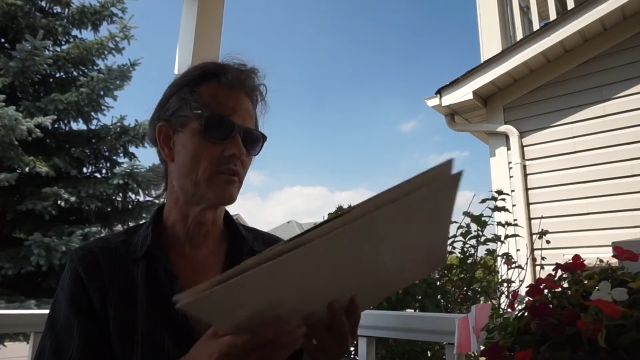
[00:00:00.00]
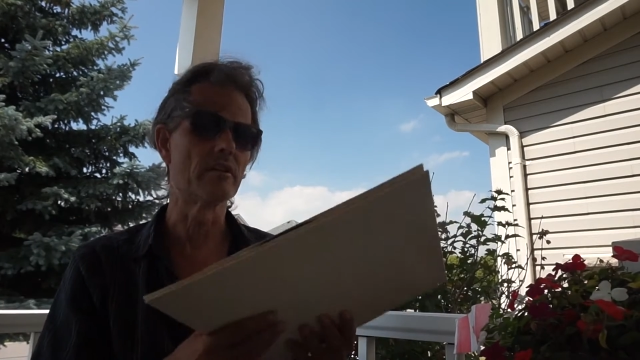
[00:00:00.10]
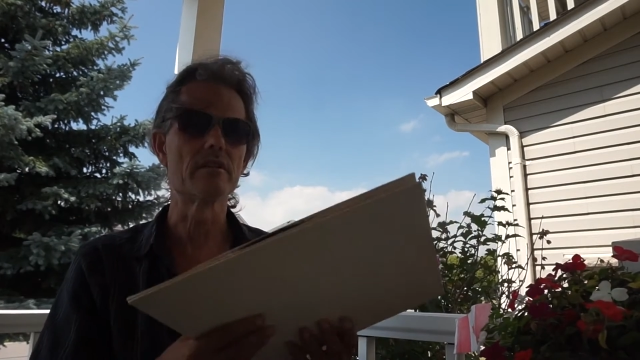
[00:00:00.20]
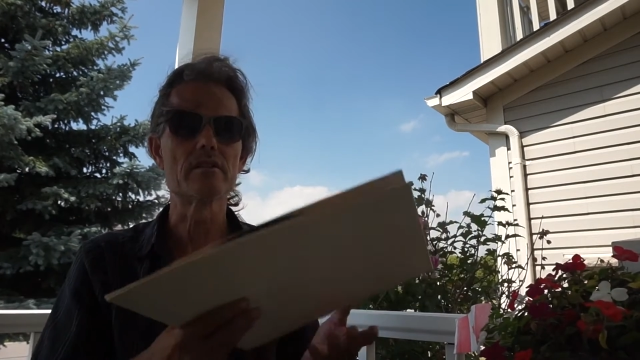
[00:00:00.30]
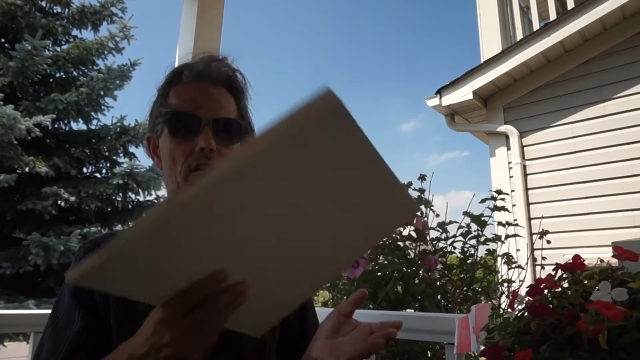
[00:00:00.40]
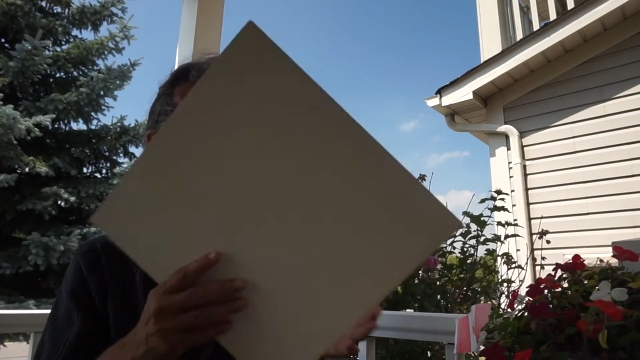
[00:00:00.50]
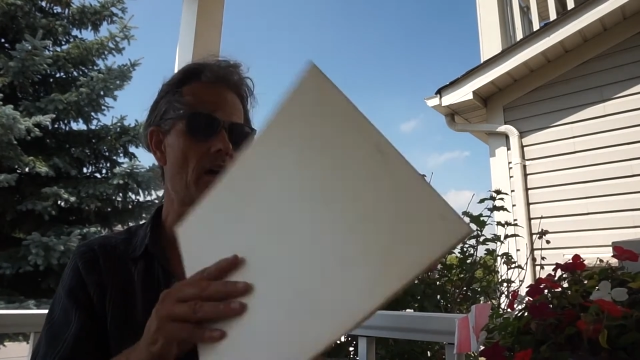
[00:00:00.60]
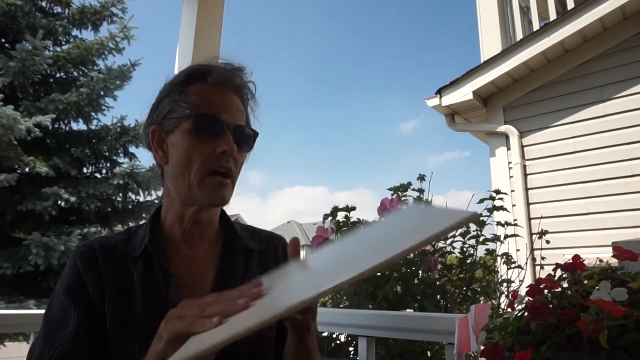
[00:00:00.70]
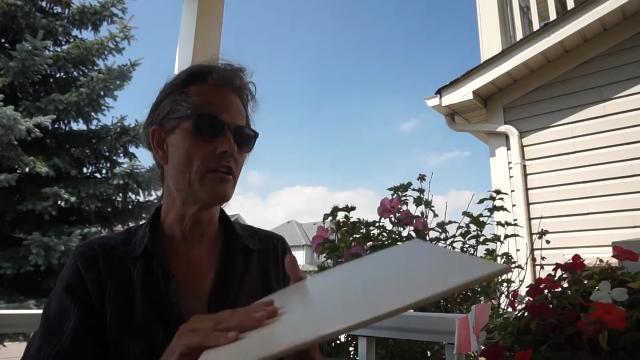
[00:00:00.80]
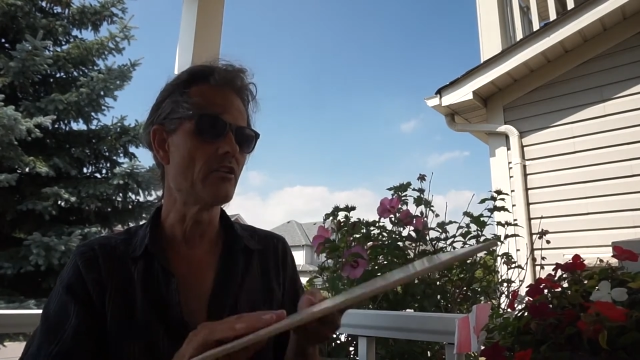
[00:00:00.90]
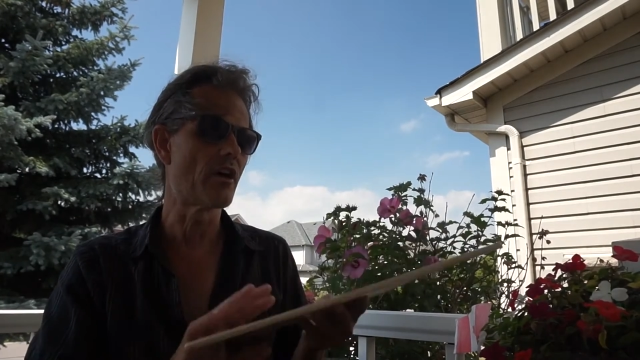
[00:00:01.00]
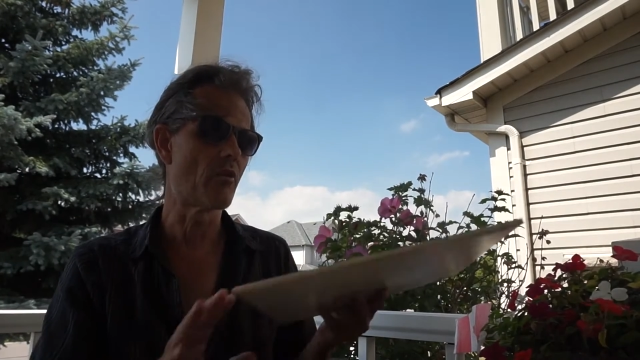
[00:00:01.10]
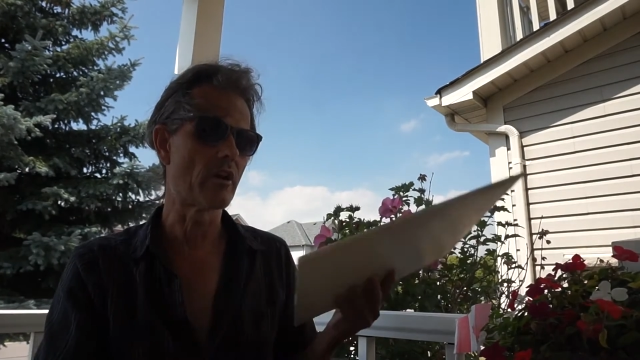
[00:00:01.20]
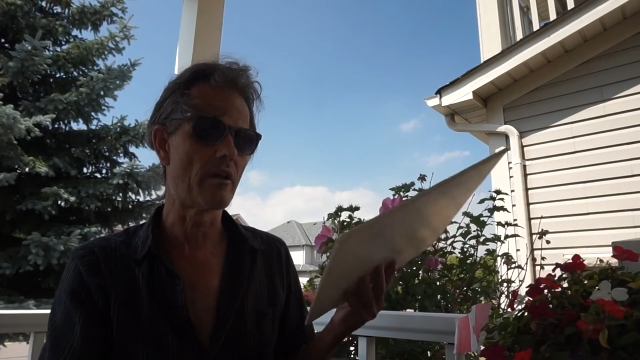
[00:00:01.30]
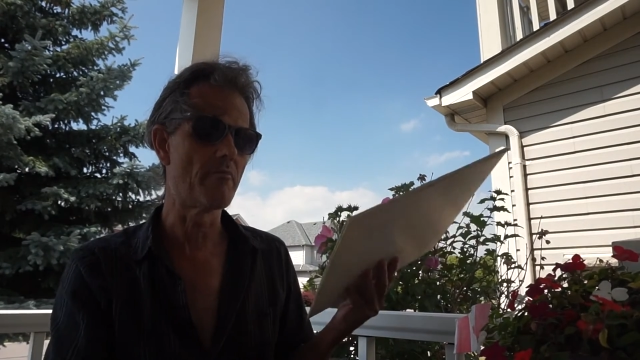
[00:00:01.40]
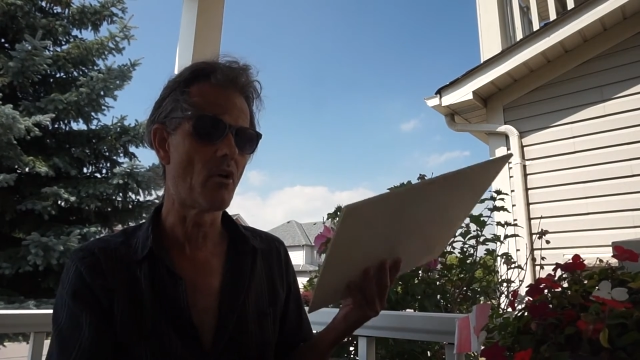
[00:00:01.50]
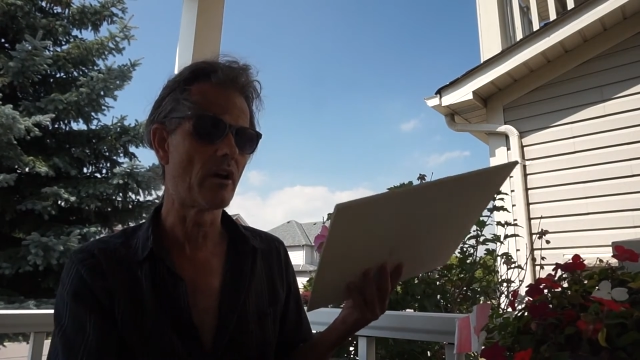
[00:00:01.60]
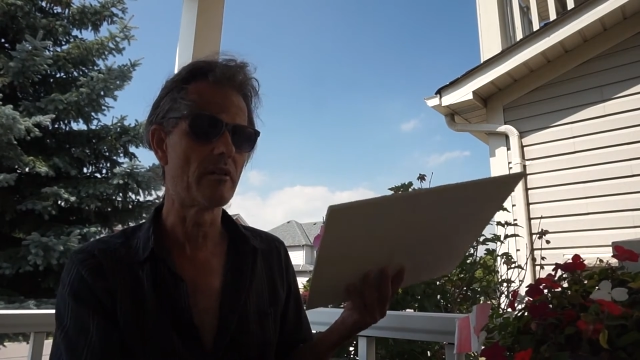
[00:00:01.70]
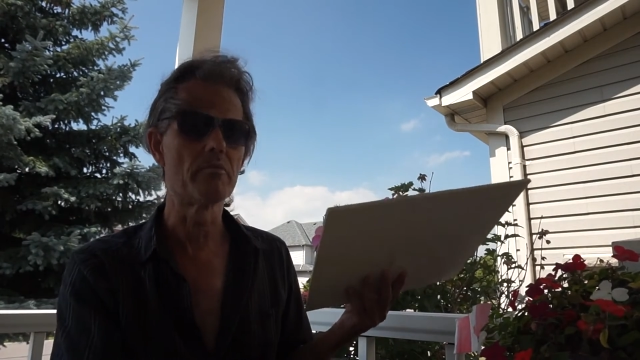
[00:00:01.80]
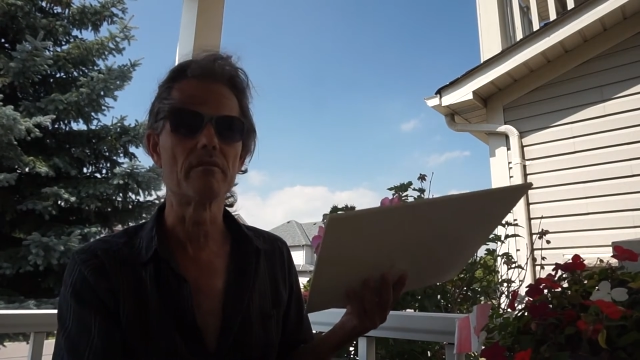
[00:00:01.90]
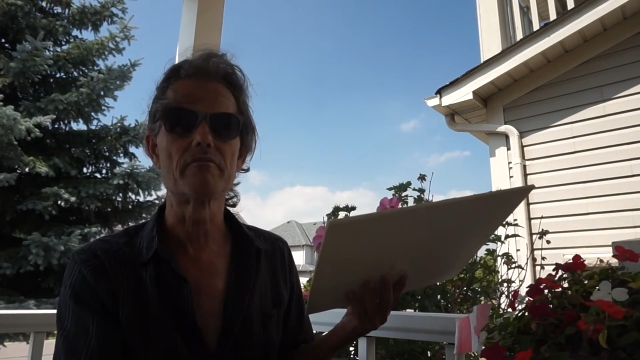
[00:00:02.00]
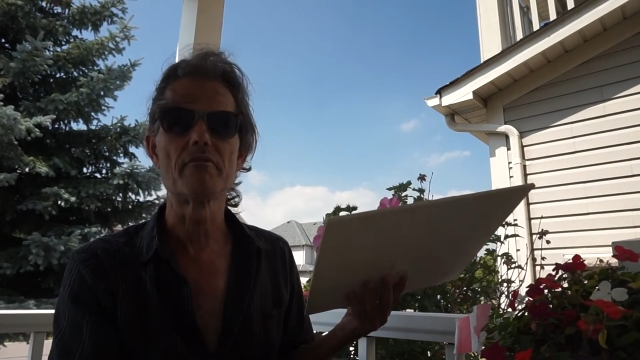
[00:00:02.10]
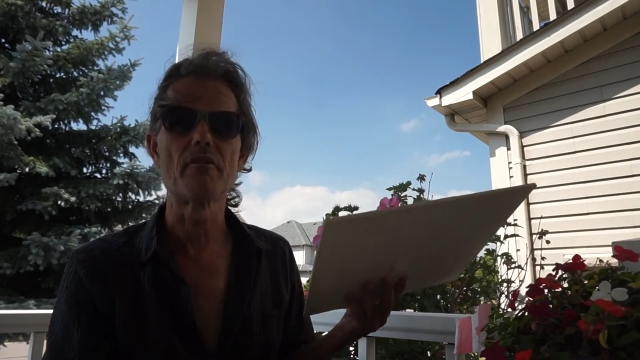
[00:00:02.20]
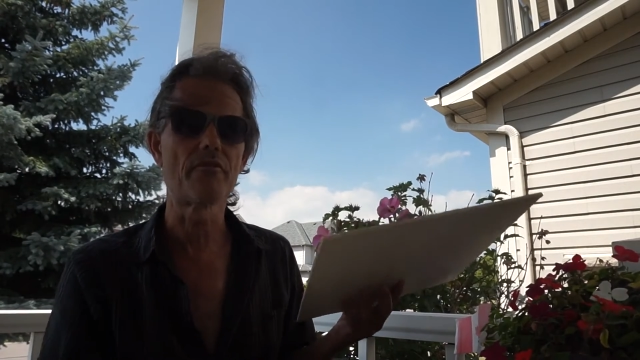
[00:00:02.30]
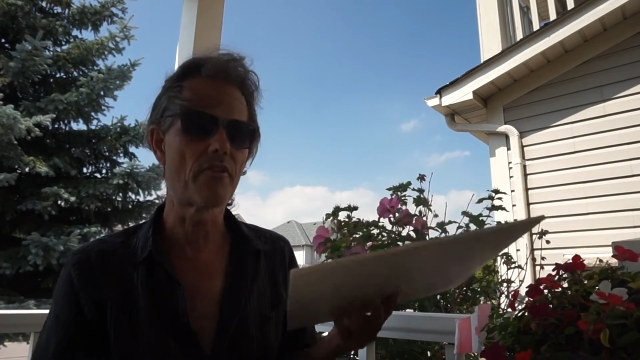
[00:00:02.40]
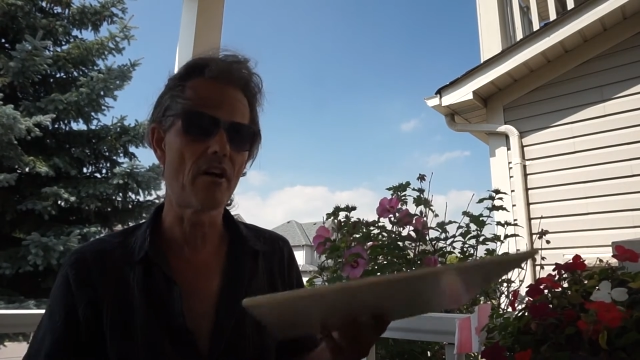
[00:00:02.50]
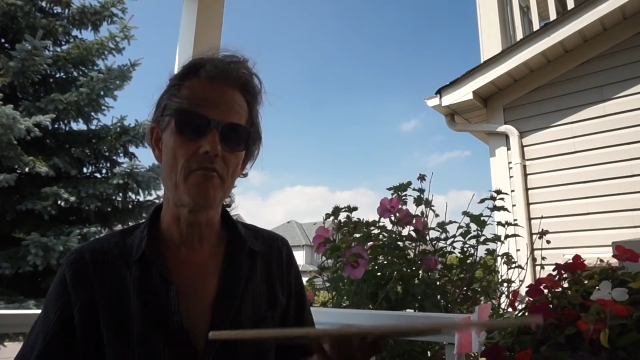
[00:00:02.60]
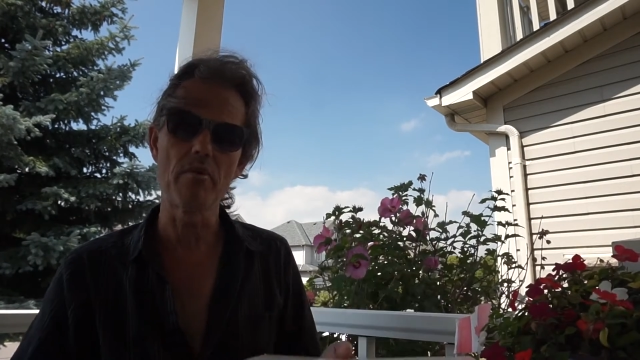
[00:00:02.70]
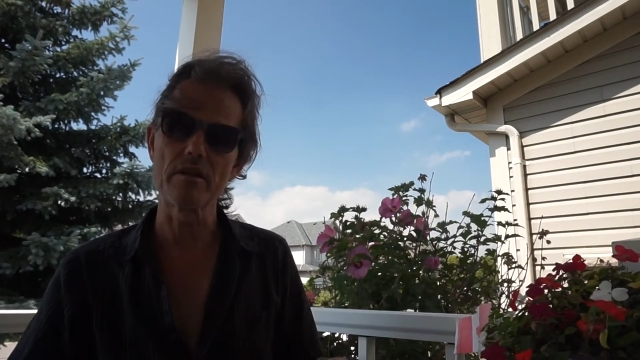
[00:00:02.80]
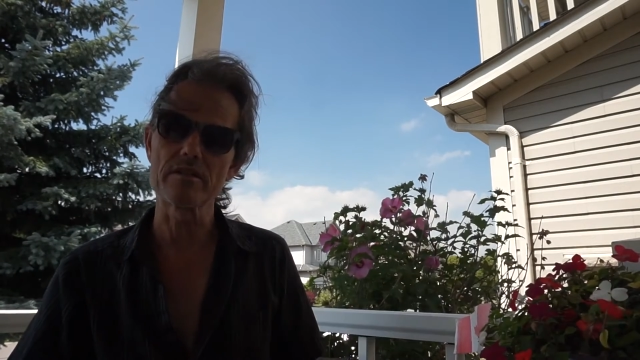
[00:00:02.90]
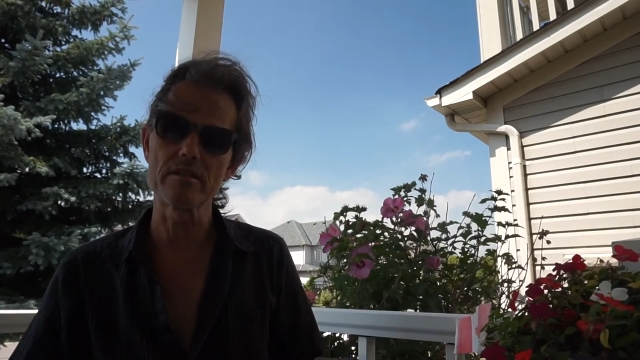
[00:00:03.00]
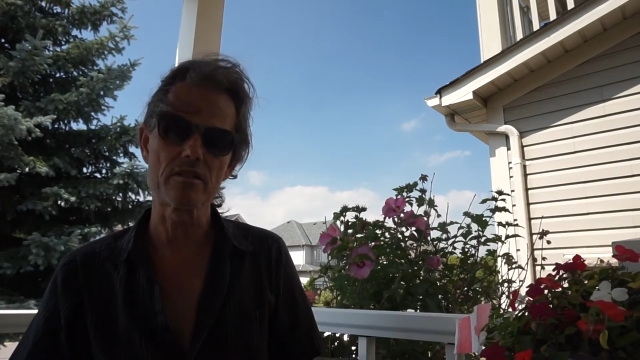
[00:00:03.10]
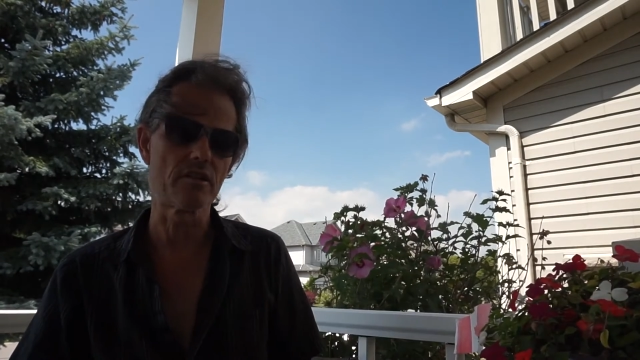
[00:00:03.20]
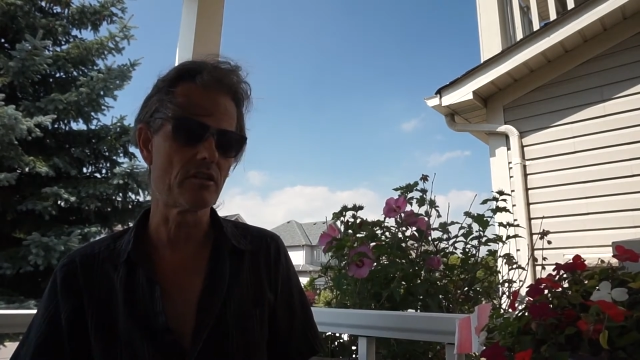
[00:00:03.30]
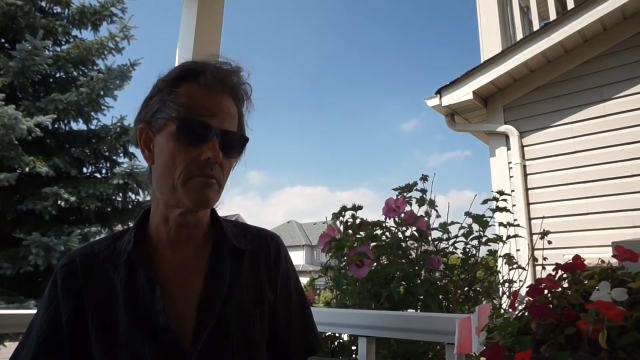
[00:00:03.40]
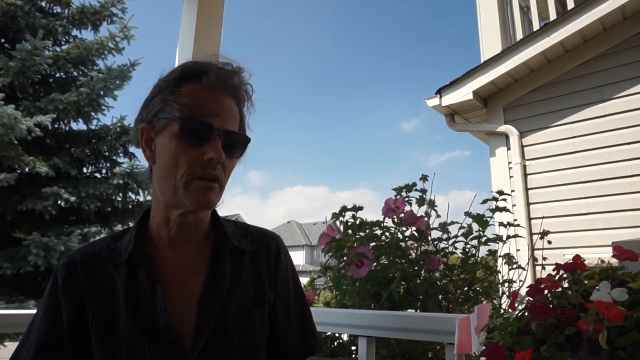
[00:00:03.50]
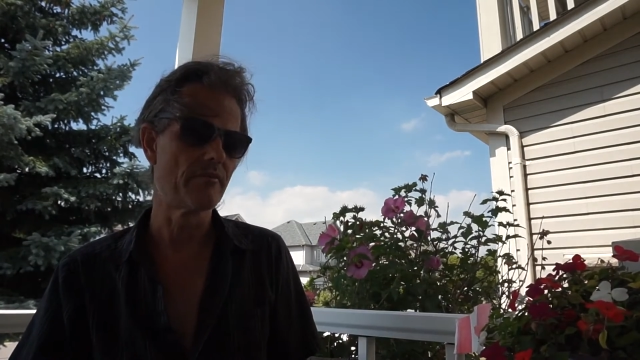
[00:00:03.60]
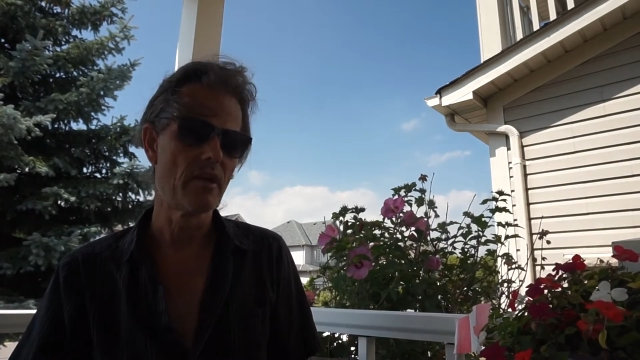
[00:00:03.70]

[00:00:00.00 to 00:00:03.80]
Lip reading: And I knew that when I bought it, but for $5 it's not too bad.